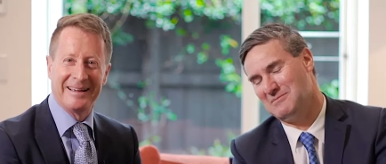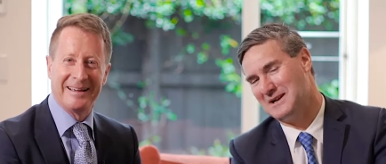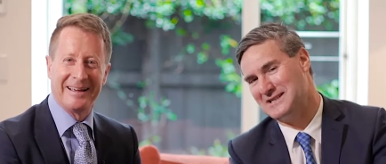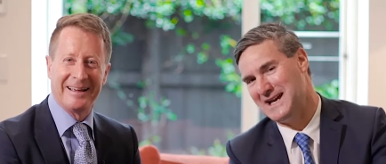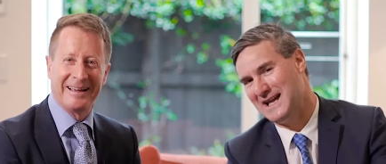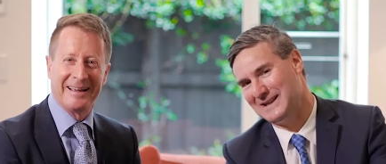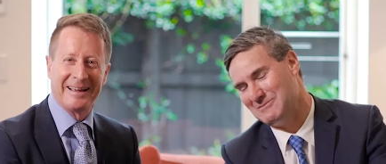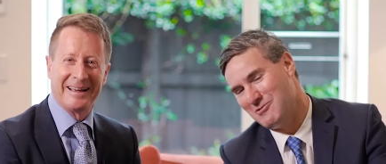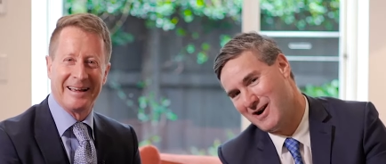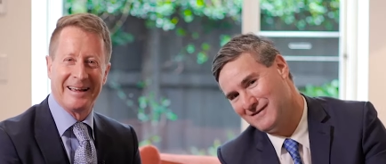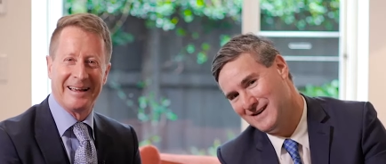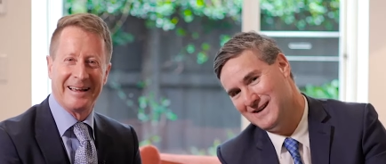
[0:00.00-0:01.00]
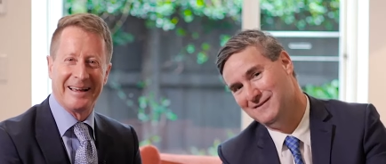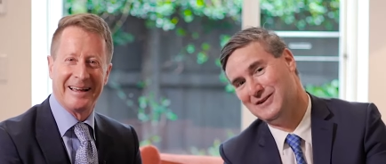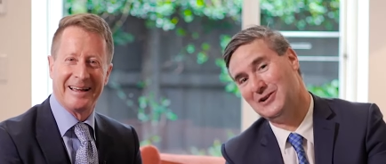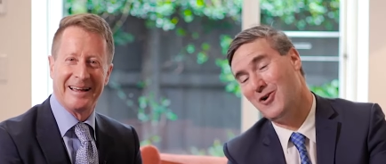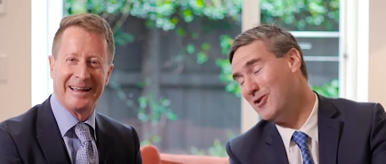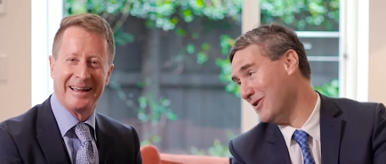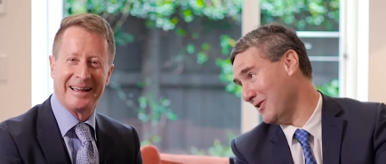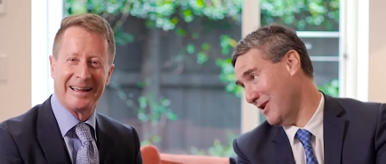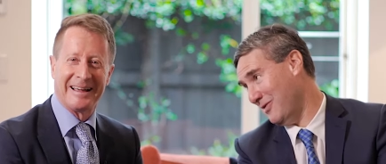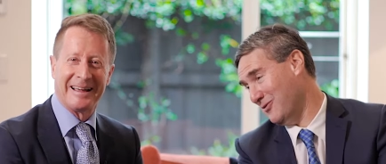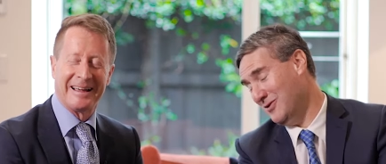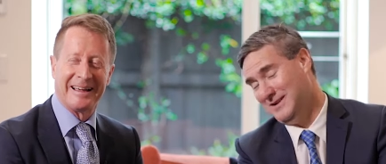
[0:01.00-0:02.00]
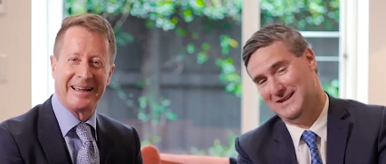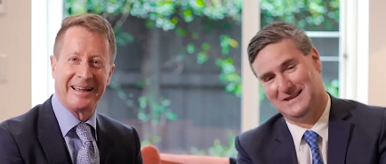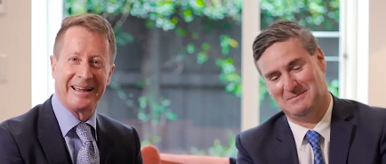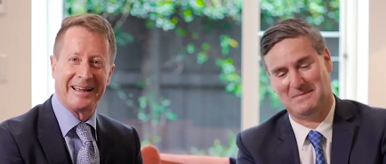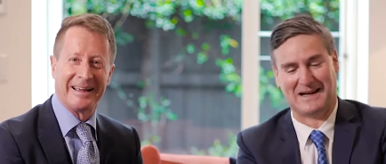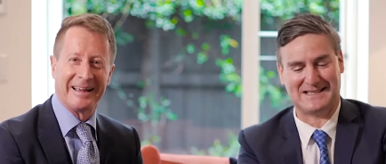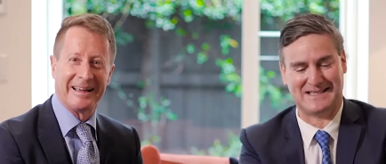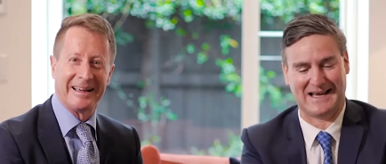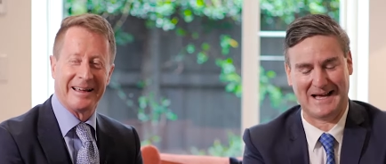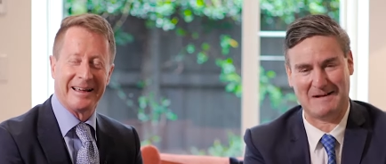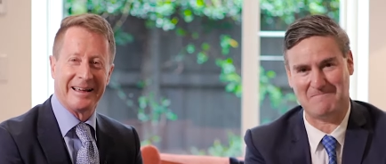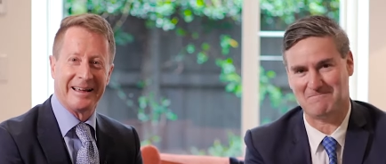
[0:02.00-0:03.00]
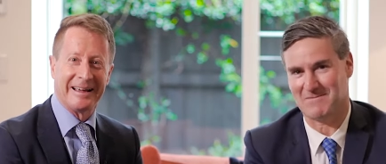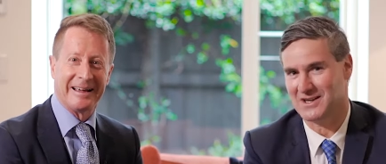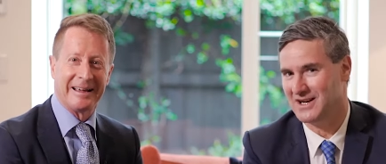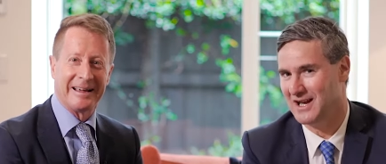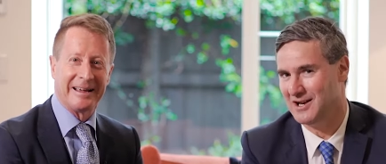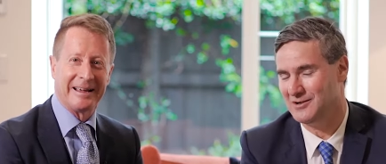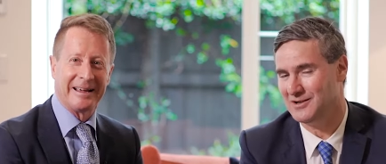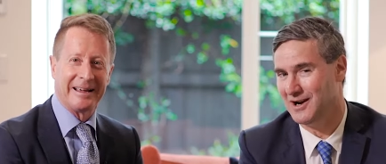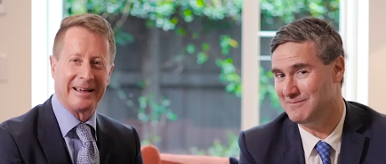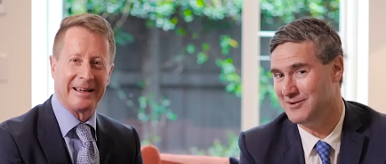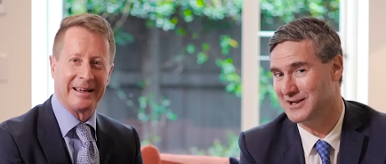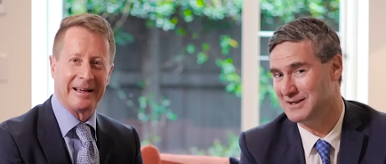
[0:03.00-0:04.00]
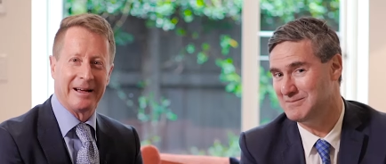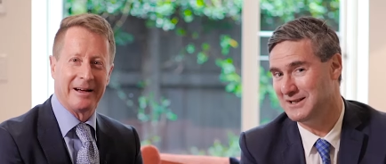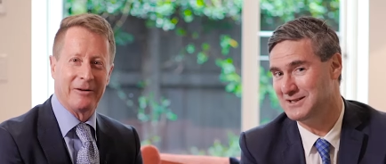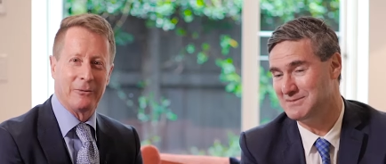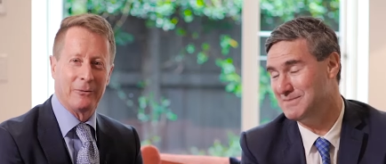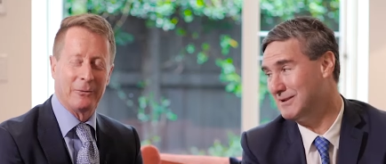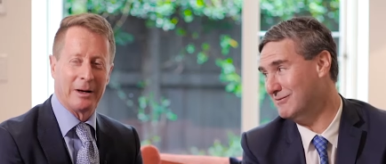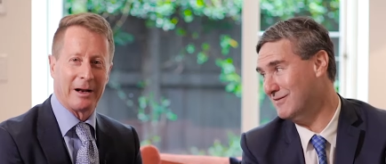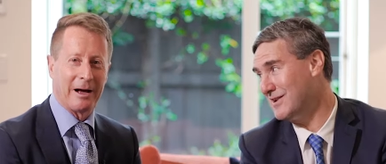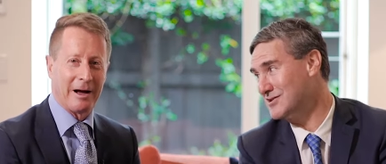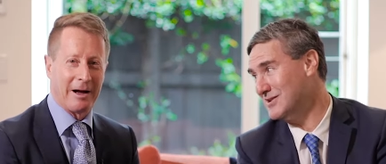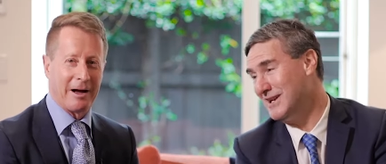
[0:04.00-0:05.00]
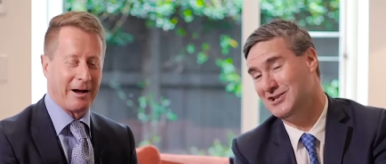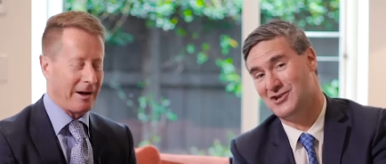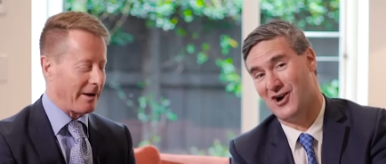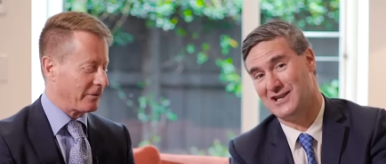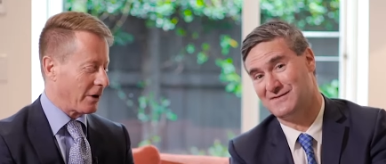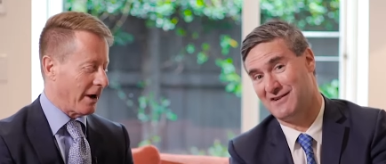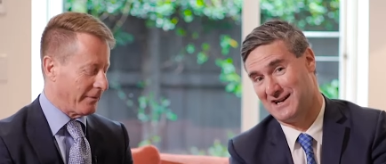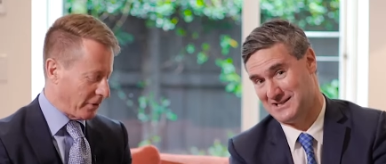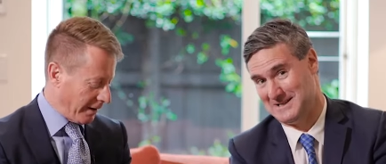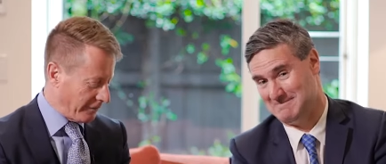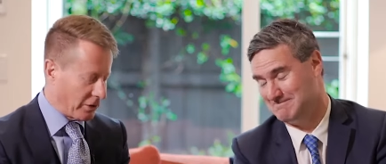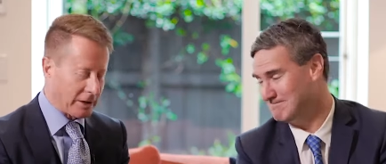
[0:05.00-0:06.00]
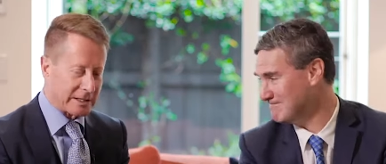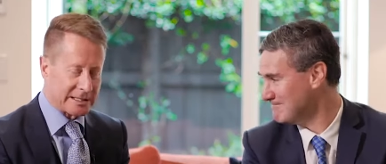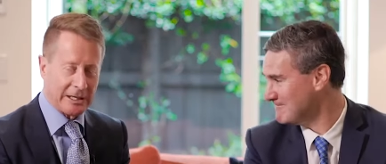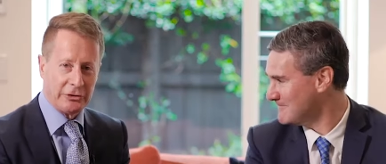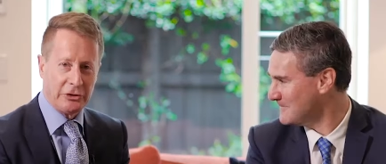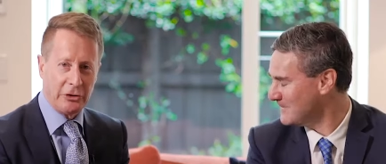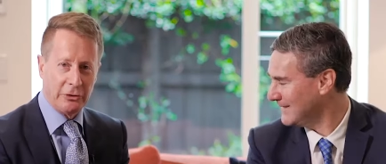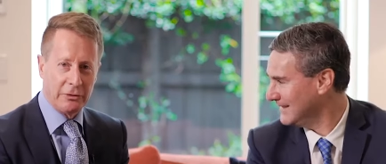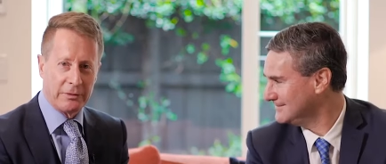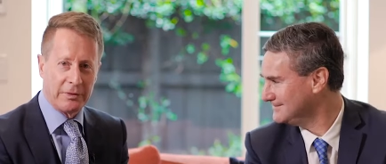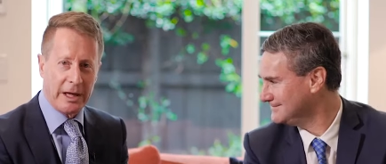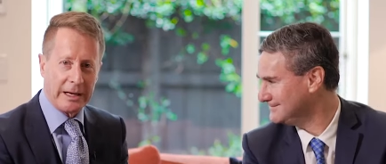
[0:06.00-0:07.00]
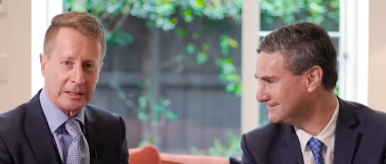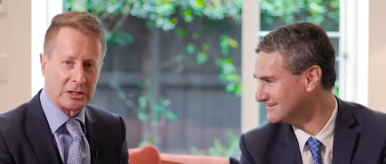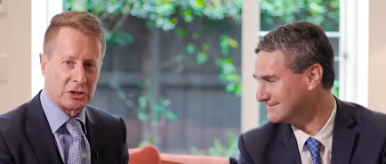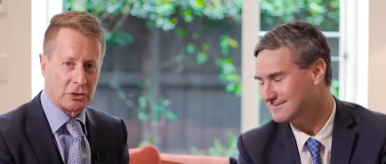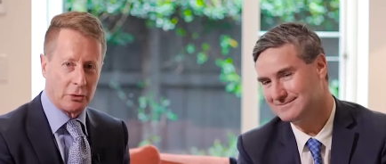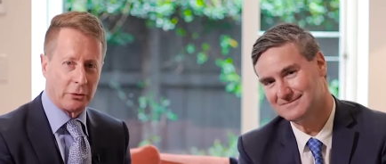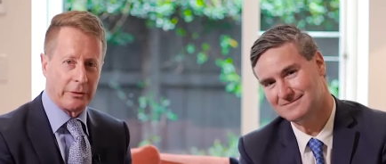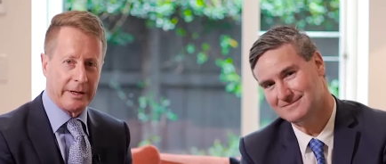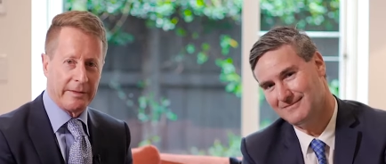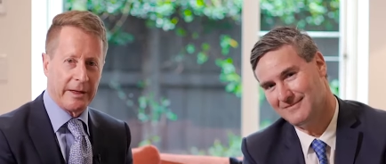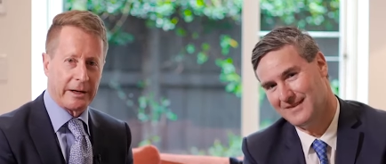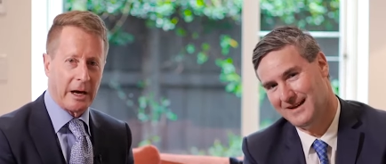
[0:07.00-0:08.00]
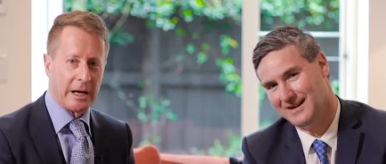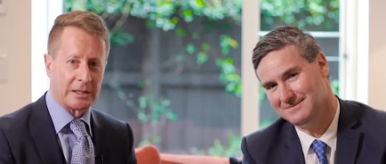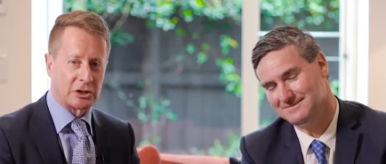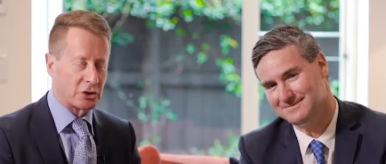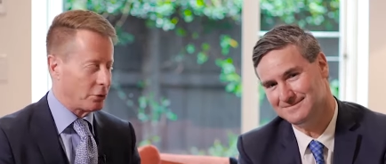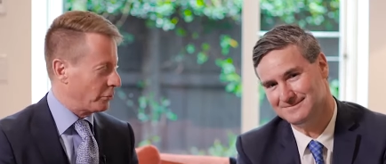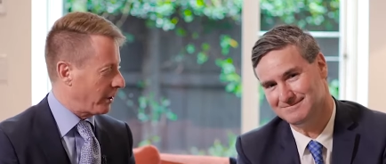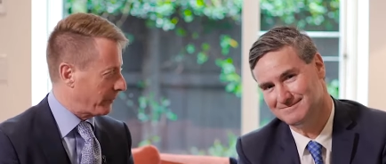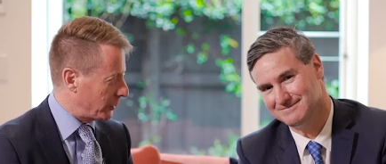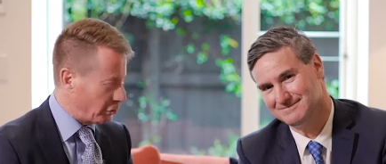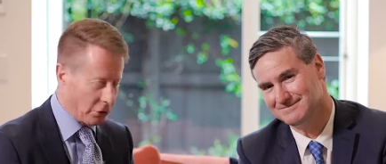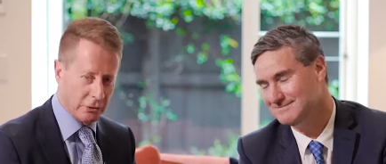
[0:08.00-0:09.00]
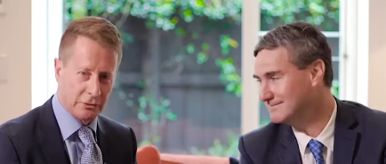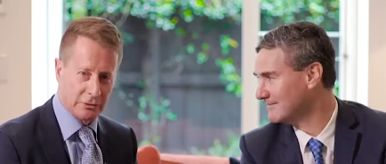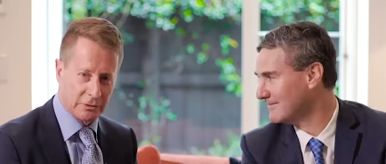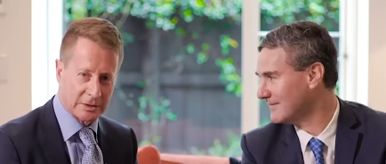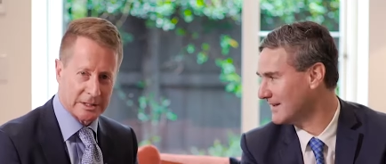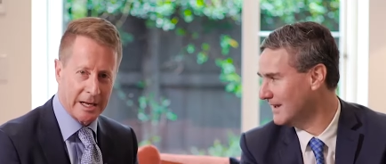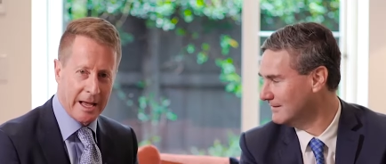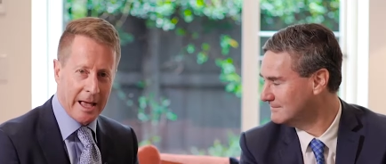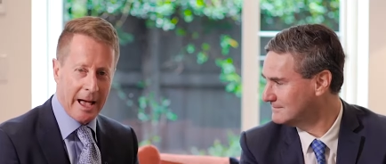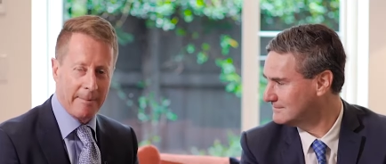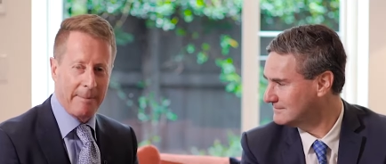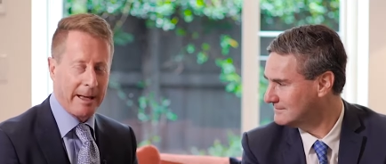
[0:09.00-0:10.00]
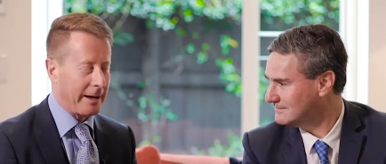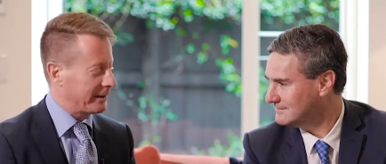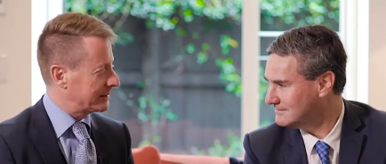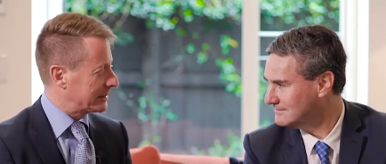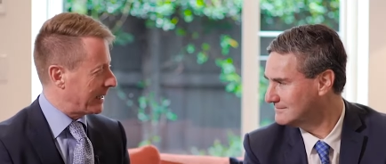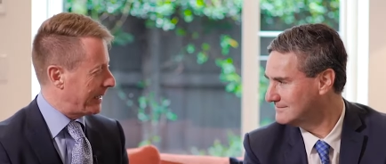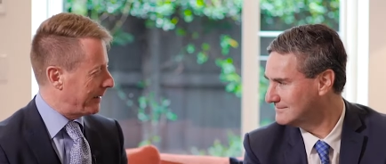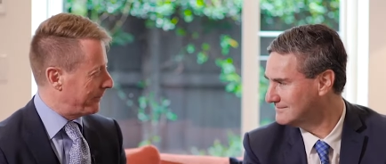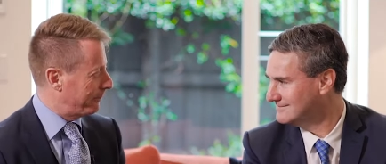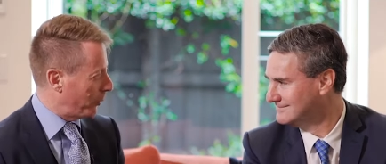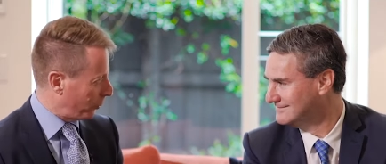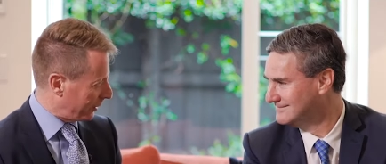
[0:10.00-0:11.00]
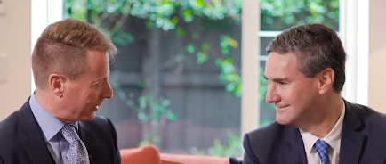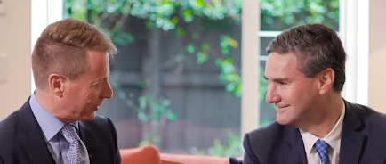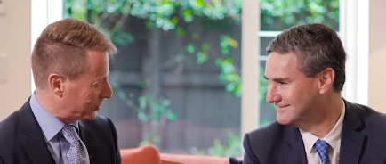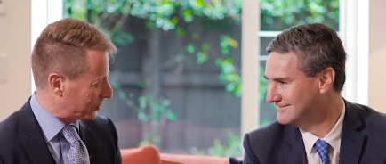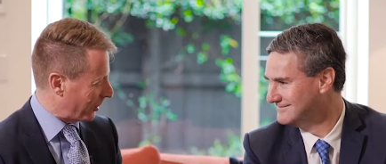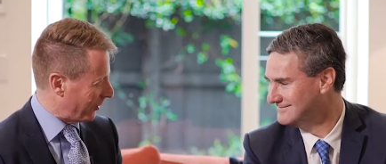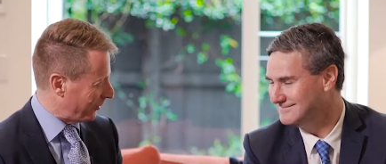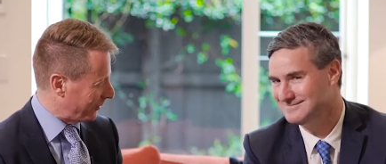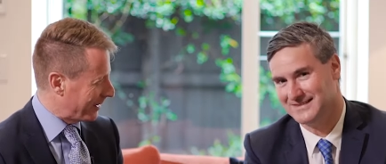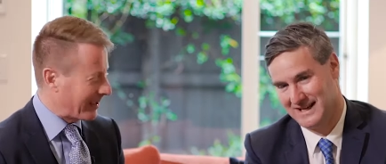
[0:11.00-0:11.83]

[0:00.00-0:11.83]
Speaker 1: with my darling wife for longer than I thought. But um, you know, I'm very committed to being well, refreshed and energised. I've, I've, I've,
Speaker 2: got to tell you that story that yeah. I saw on the news yeah. about um, border control.